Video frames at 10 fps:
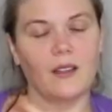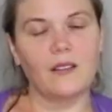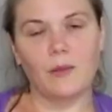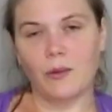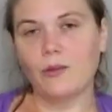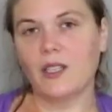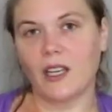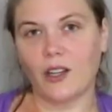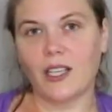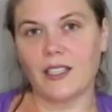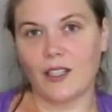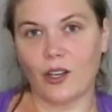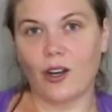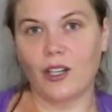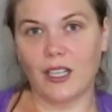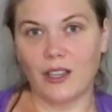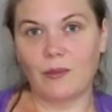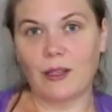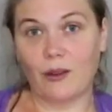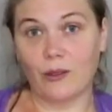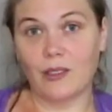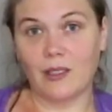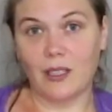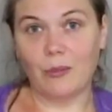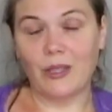Sometimes we take our kids in the car to get them to go to sleep.